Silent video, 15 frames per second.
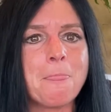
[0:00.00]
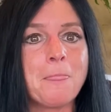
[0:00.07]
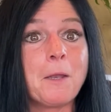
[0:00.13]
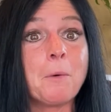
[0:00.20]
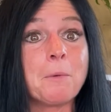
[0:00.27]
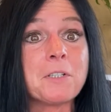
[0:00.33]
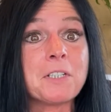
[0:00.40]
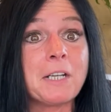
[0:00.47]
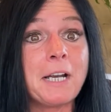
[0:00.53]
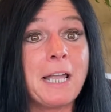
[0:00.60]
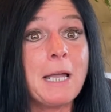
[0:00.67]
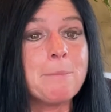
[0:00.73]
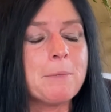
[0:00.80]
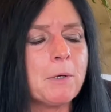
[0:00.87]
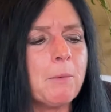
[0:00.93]
hear what's going to
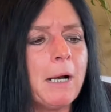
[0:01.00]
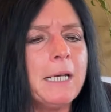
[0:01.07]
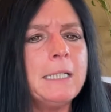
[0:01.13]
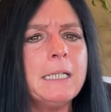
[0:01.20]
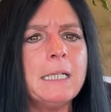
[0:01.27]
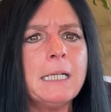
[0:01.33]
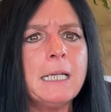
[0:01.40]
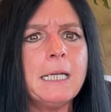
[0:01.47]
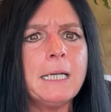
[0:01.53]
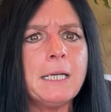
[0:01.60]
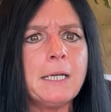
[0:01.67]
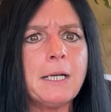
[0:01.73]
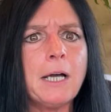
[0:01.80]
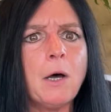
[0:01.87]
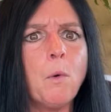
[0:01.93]
happen, right?
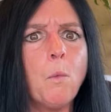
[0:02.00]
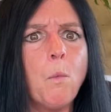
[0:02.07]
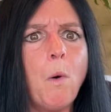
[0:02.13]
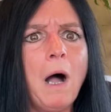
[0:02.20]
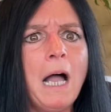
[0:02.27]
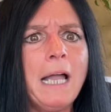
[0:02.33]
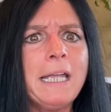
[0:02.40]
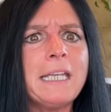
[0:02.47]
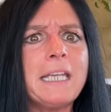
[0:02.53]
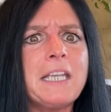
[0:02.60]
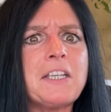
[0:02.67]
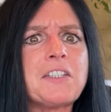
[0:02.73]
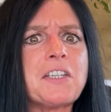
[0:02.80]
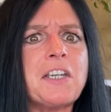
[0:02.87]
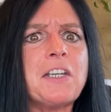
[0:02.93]
Why
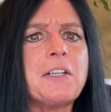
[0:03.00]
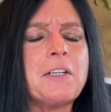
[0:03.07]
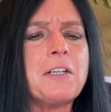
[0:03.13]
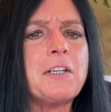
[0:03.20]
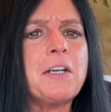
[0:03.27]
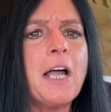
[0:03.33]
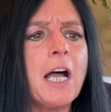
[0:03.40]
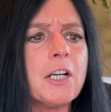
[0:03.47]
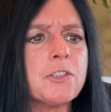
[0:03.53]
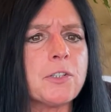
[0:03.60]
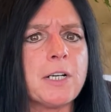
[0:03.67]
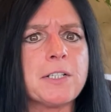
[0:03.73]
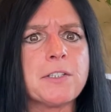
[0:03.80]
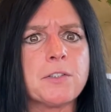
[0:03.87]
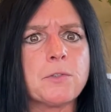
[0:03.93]
is it not
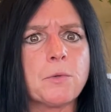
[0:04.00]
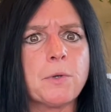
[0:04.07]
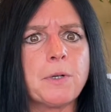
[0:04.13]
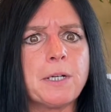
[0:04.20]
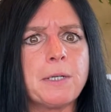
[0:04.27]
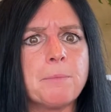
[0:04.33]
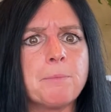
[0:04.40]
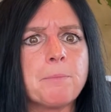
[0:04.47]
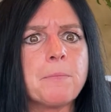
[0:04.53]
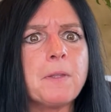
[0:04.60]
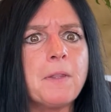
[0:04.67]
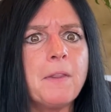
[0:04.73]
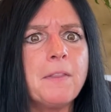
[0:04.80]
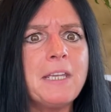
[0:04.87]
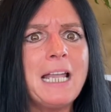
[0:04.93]
transitory?
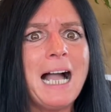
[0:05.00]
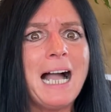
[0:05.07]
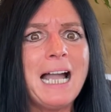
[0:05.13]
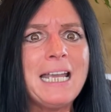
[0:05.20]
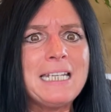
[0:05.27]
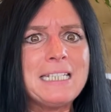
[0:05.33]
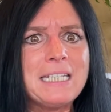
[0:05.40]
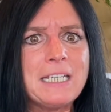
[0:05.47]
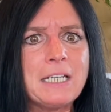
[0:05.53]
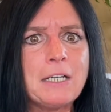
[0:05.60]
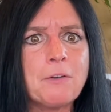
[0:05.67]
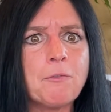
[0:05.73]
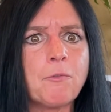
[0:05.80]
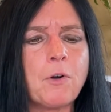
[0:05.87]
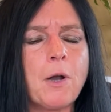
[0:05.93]
The
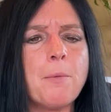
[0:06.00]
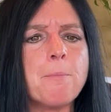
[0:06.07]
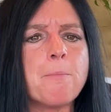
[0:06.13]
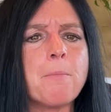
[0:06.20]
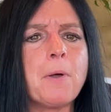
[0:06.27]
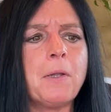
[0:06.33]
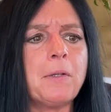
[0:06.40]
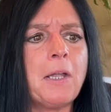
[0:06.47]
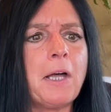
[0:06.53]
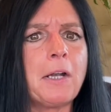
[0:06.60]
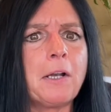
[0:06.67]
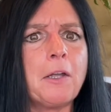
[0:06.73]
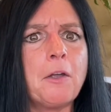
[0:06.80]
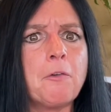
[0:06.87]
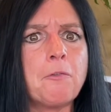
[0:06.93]
idea from a lot
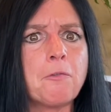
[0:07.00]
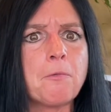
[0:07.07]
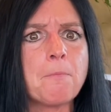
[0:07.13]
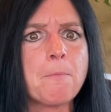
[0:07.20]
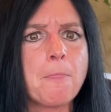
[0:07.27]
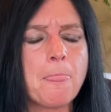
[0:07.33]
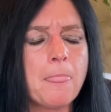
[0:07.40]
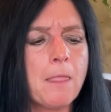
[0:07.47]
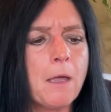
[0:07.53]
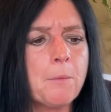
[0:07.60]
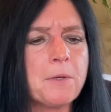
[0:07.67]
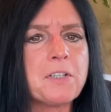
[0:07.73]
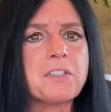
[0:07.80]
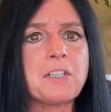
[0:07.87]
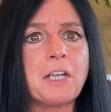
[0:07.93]
of, I'm going
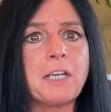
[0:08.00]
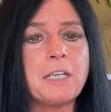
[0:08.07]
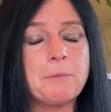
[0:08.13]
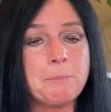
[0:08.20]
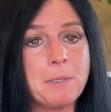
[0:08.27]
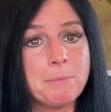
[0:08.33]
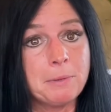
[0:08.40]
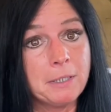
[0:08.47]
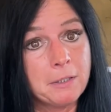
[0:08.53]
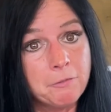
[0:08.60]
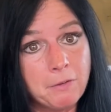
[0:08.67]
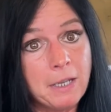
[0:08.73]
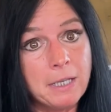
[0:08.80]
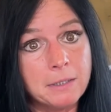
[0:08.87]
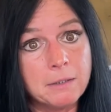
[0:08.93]
to say, people in the
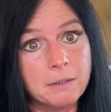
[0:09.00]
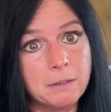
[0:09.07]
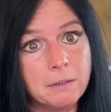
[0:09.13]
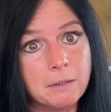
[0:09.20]
Fed,